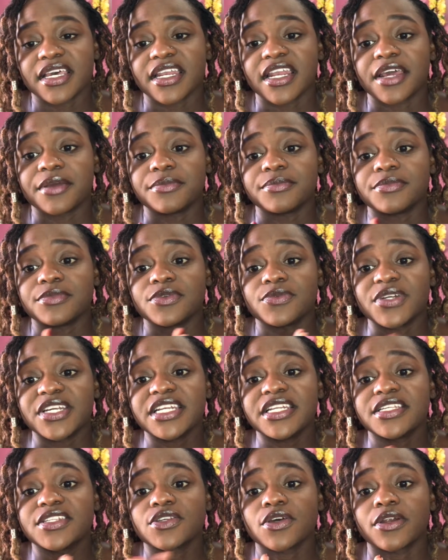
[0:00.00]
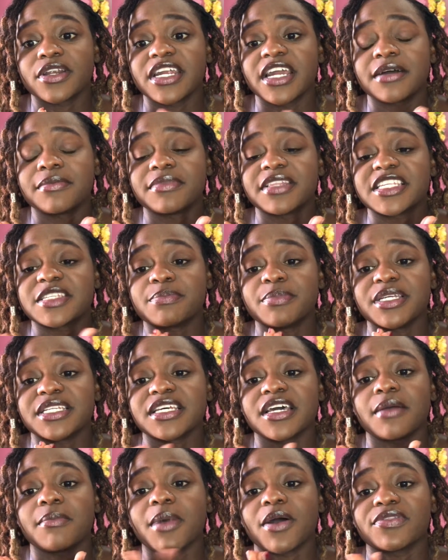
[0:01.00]
And I'm really sorry I'm this
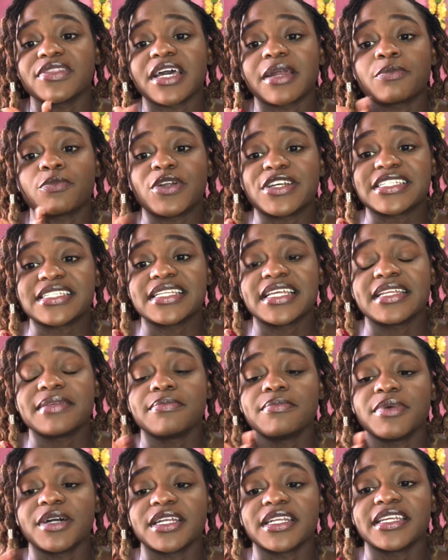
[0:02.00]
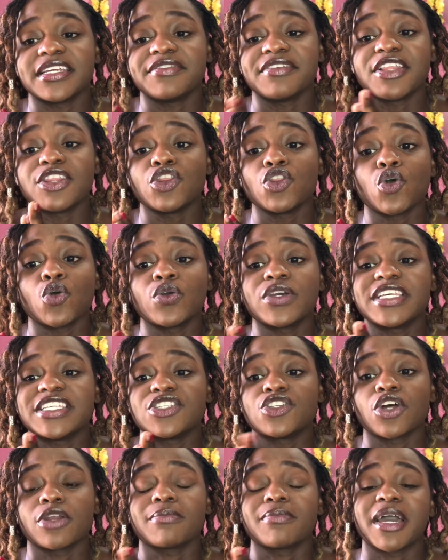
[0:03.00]
bitter about that president, but even though he's
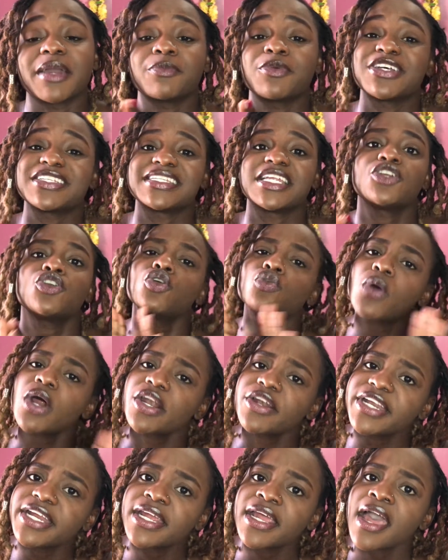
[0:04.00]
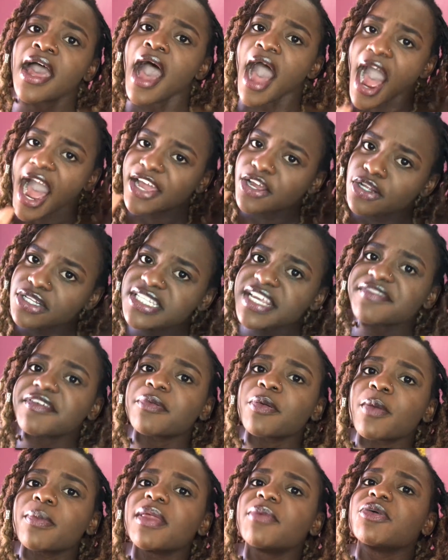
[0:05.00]
not my president, don't worry, I also have a
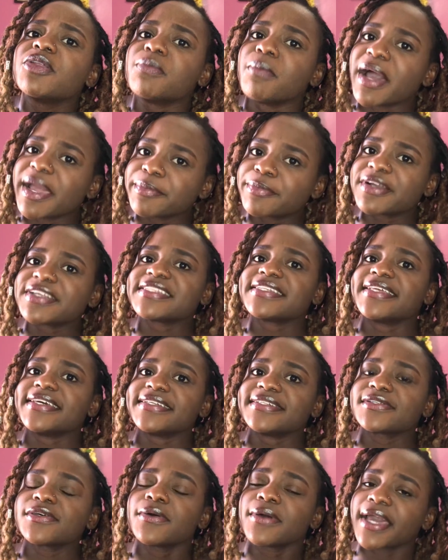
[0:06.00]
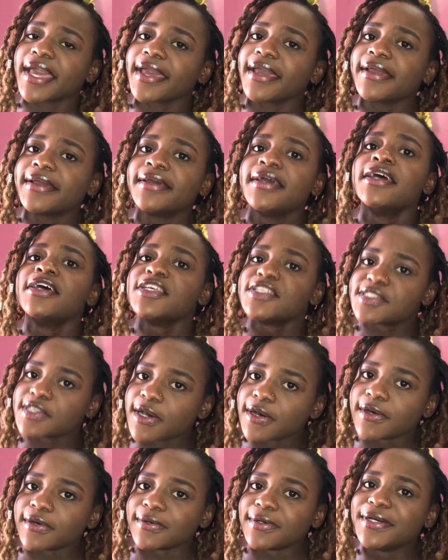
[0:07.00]
problem with my president, okay?
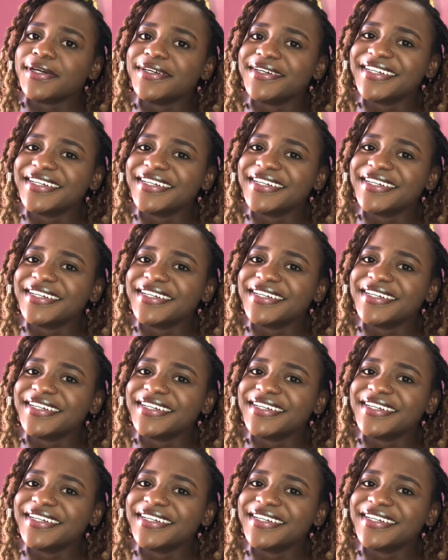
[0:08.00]
So